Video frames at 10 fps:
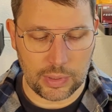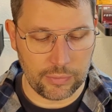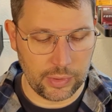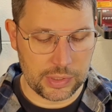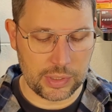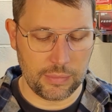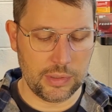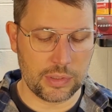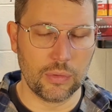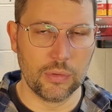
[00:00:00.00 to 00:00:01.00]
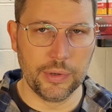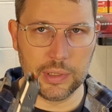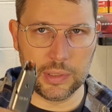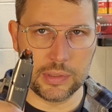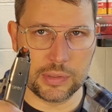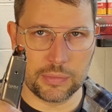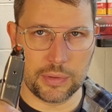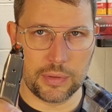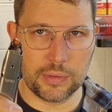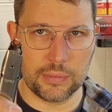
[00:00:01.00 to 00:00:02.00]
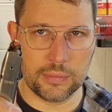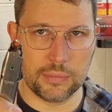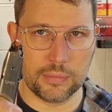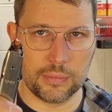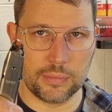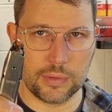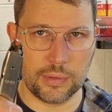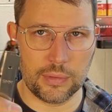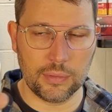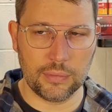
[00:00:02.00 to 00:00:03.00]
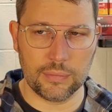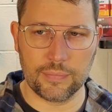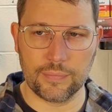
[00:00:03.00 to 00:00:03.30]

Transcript: I've run some of these Hornadies with the little